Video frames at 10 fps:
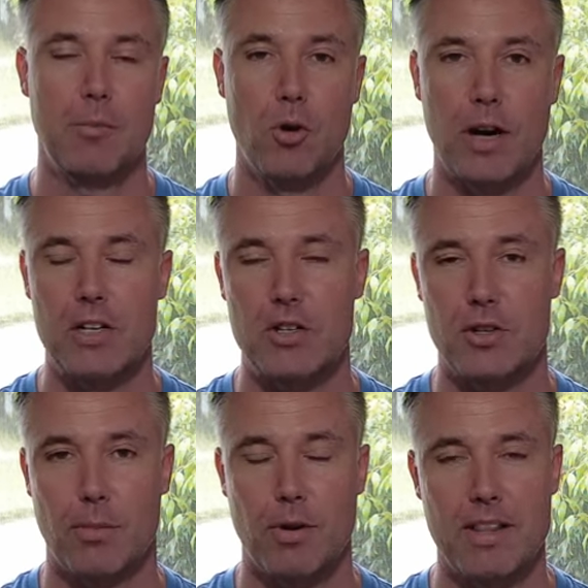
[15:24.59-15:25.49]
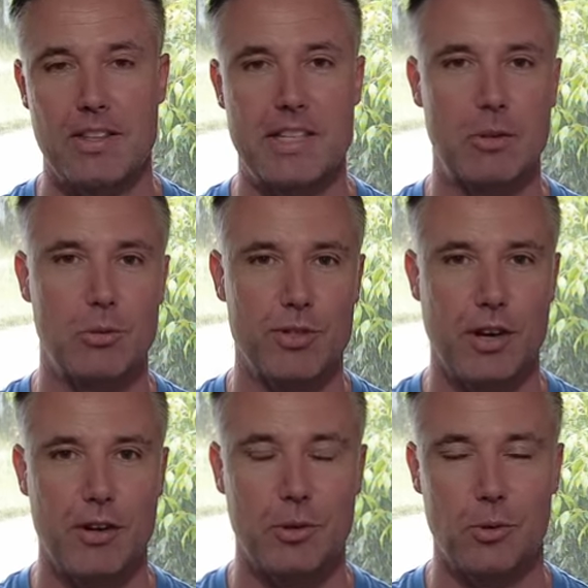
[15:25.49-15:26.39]
or I can just operate the single
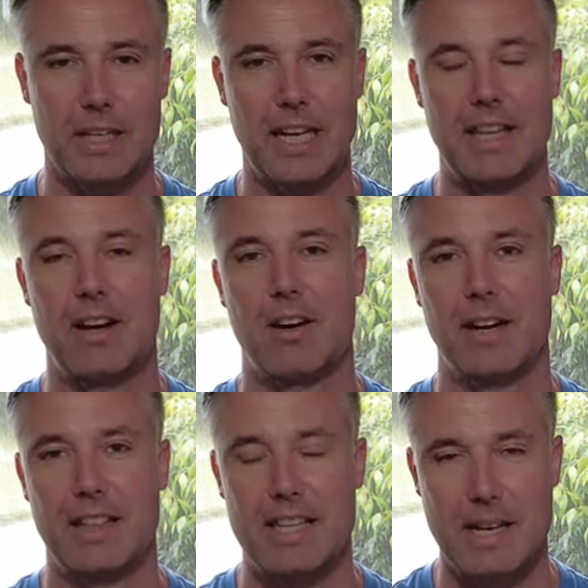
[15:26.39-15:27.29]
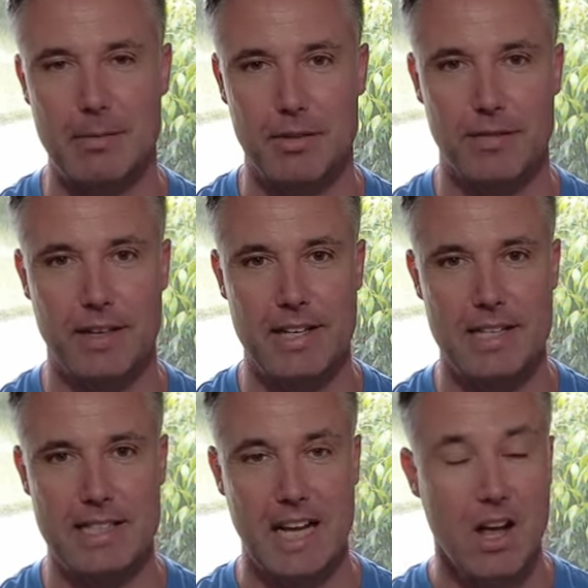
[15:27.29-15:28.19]
zone altogether. I reckon that's absolutely
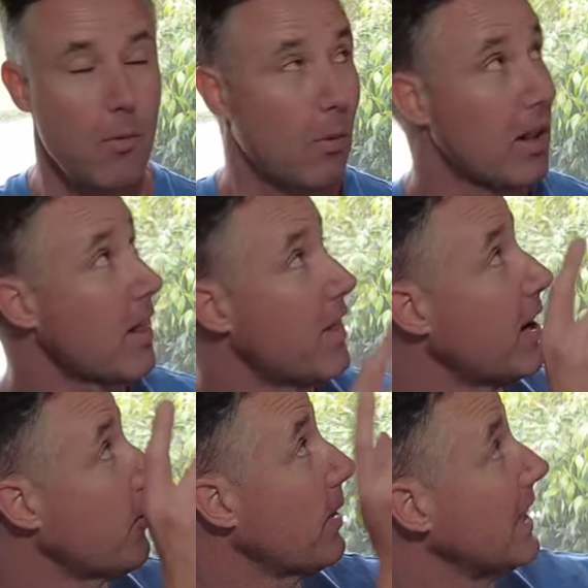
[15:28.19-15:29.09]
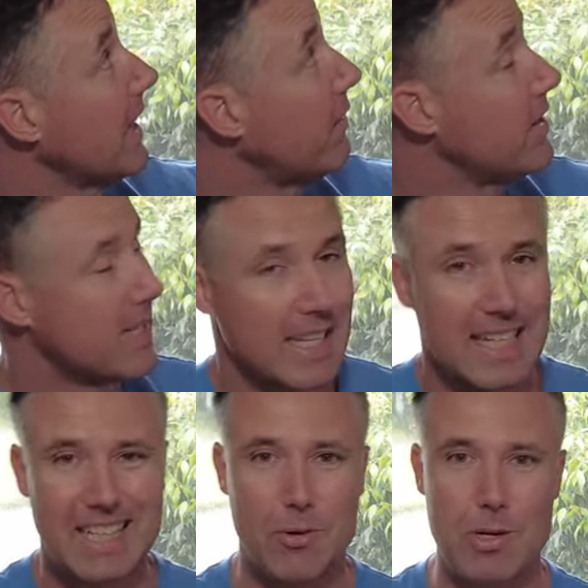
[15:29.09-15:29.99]
fantastic. One other thing I really love is
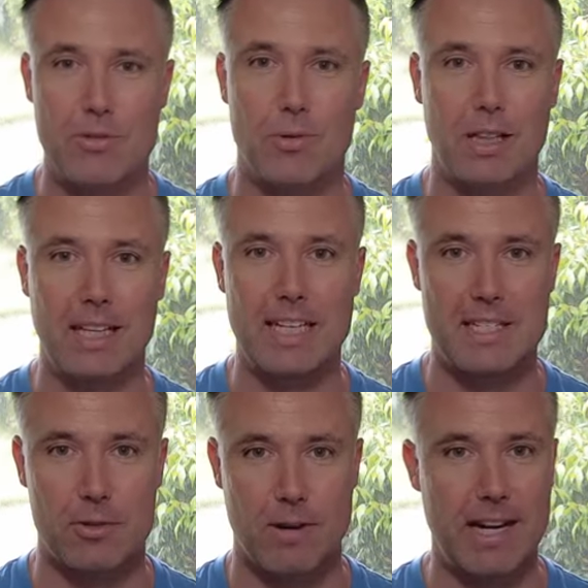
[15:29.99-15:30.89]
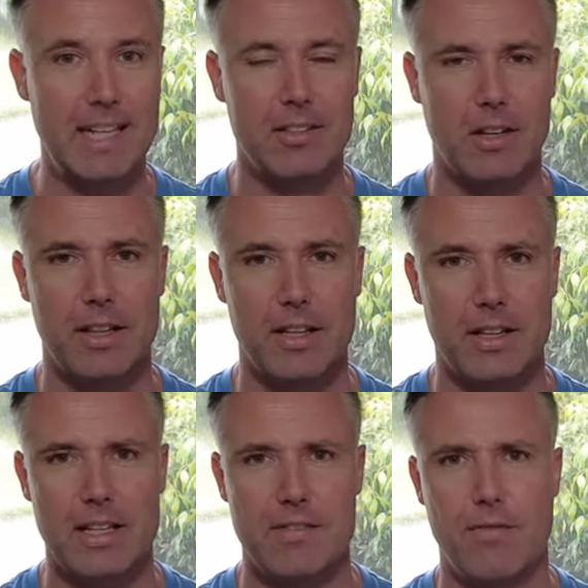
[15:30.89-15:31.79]
the crystal clear screen.
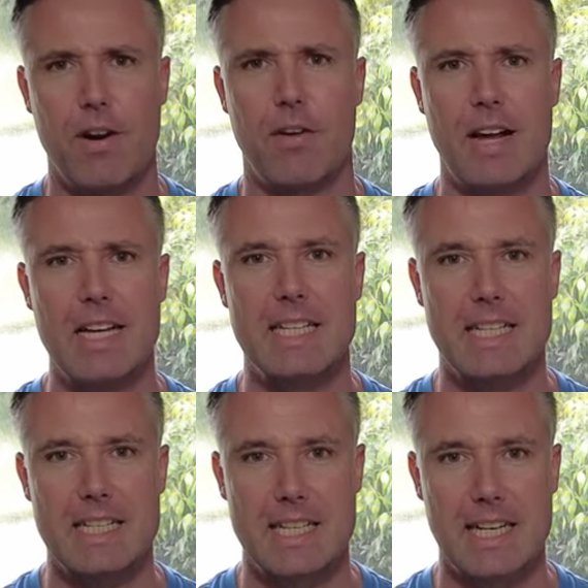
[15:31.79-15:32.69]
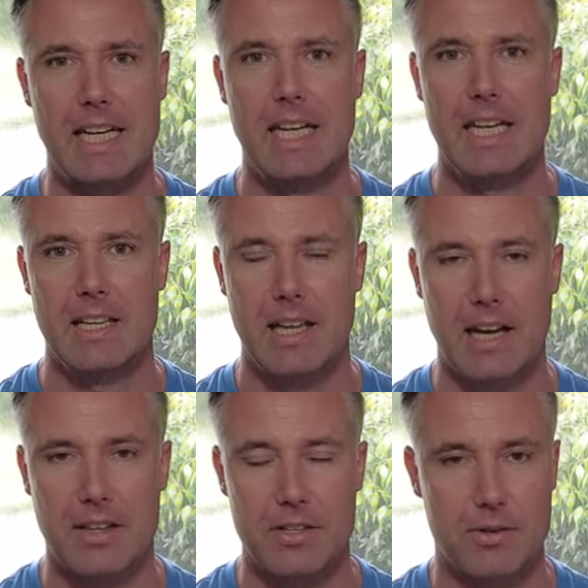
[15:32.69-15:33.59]
It's very easy to see
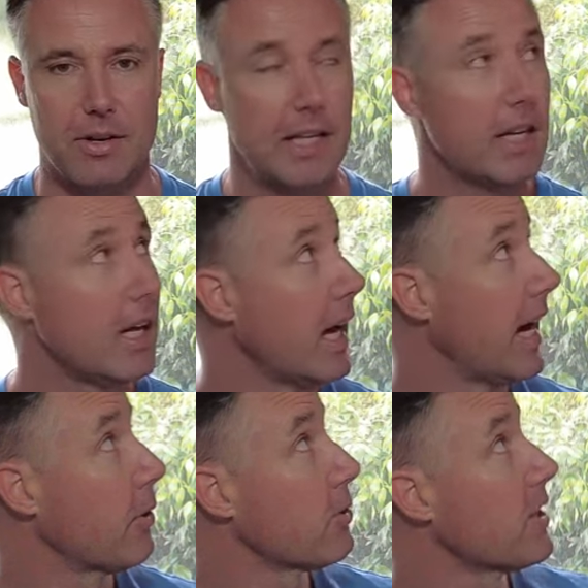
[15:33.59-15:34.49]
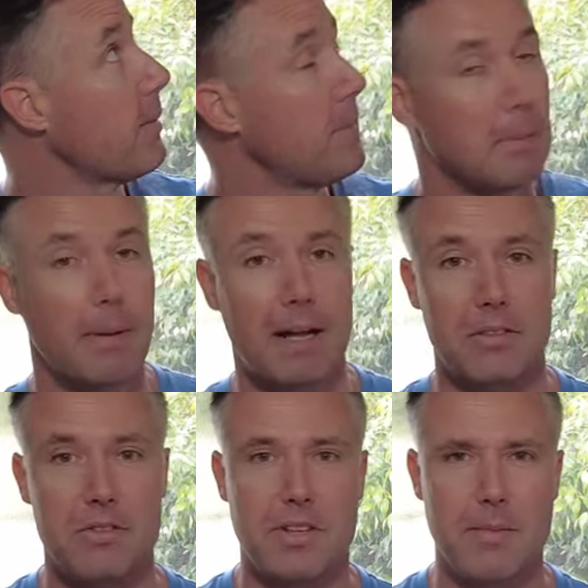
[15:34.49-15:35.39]
the screen, and also the big
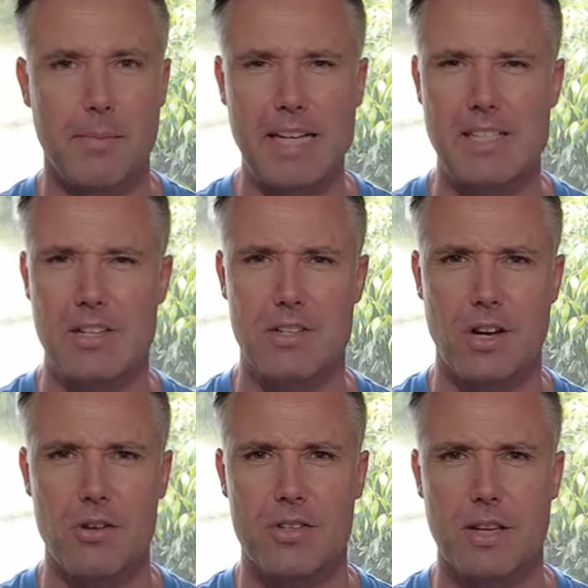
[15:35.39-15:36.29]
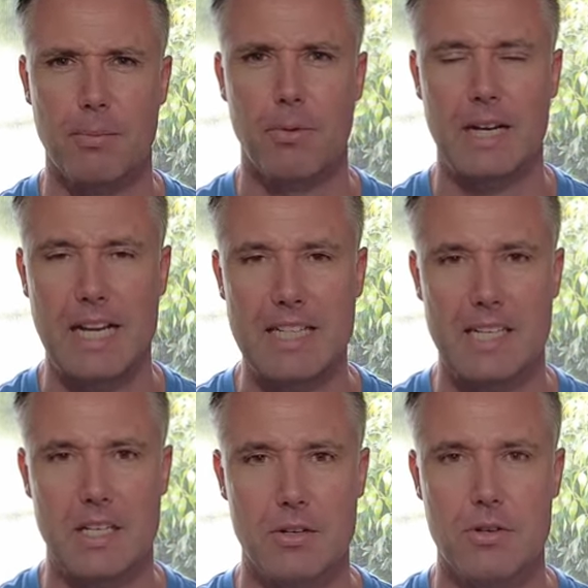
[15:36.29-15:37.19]
buttons. It makes it so simple and easy
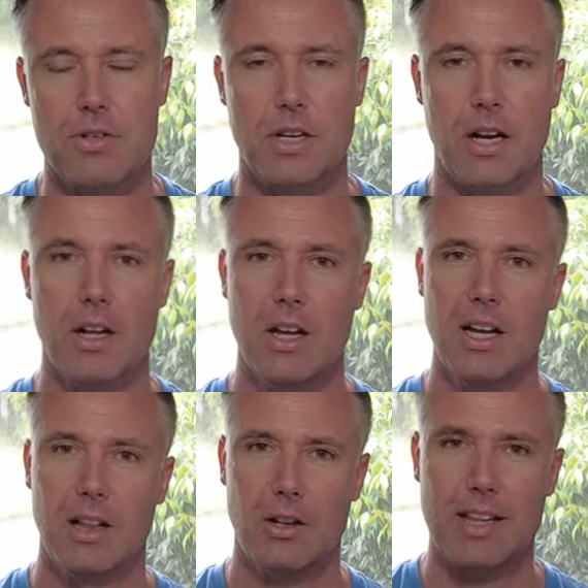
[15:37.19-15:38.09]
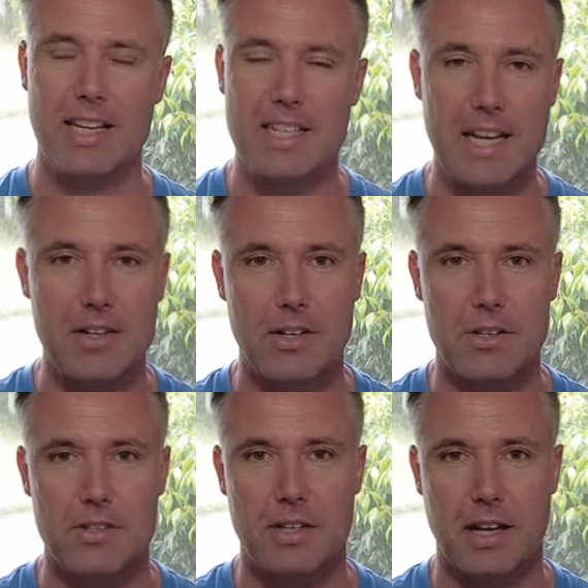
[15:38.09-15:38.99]
to use. A lot of these head
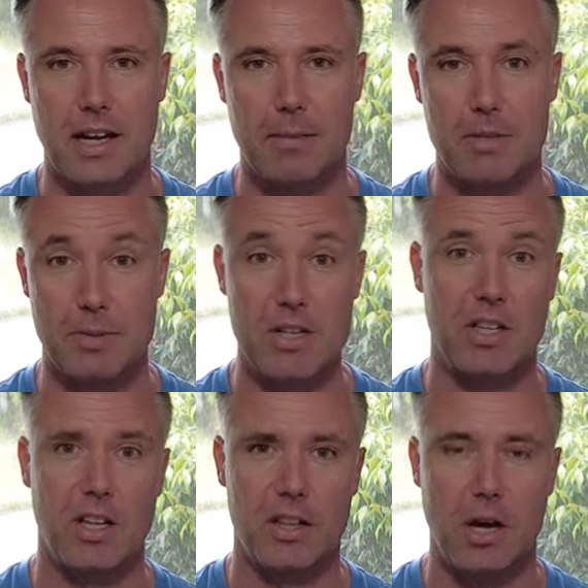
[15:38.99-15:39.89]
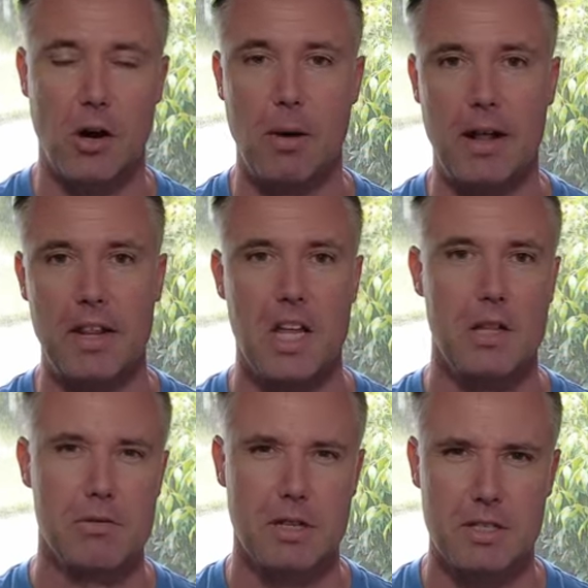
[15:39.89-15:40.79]
units, especially like the old one,
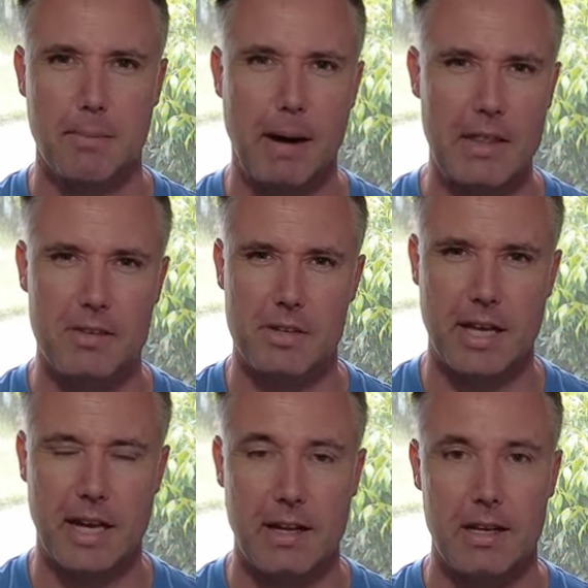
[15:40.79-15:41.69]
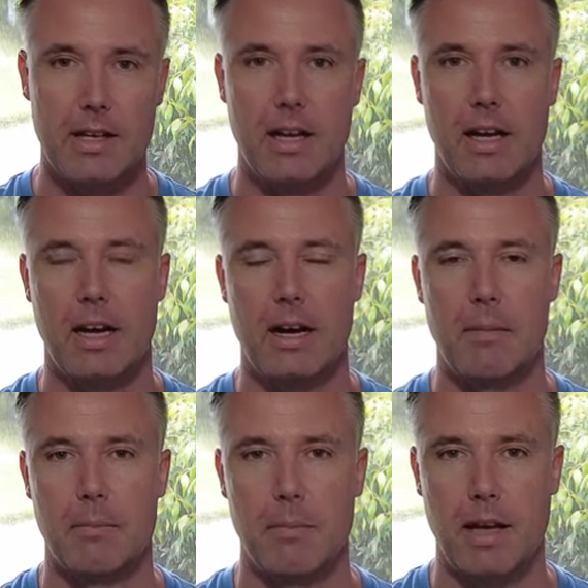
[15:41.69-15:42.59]
there was lots of buttons on there,
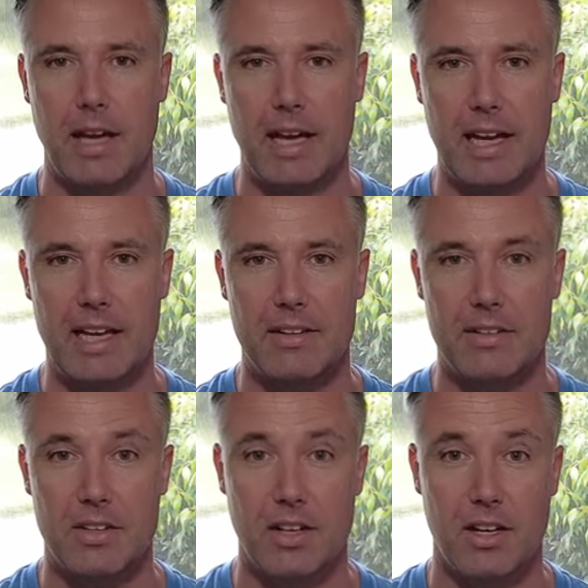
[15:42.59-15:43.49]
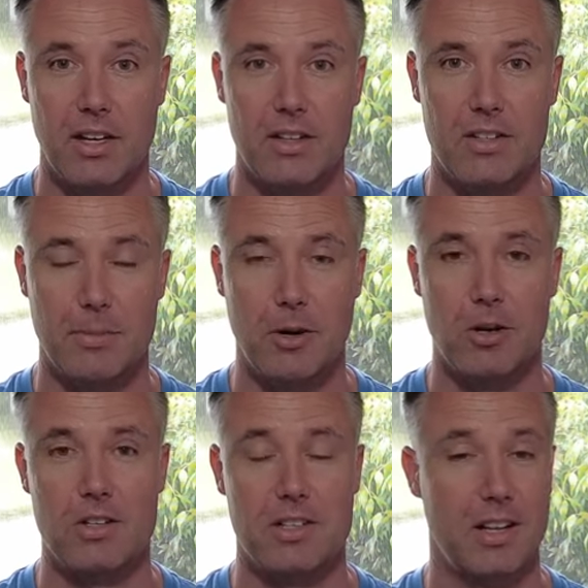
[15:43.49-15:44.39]
and to be
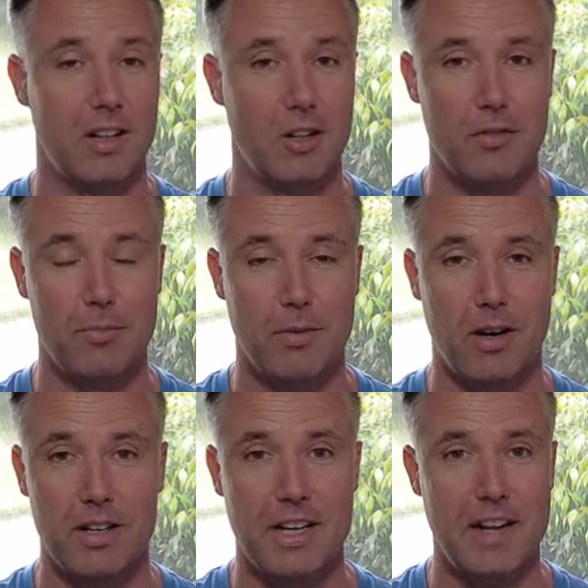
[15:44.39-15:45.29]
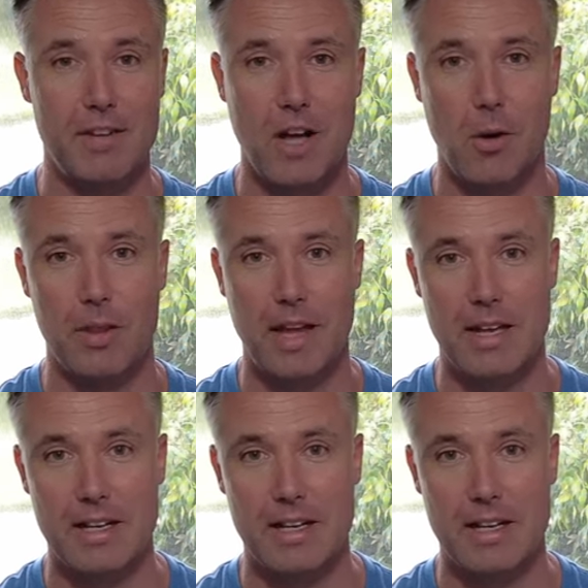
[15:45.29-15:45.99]
honest, a lot of them I didn't even know what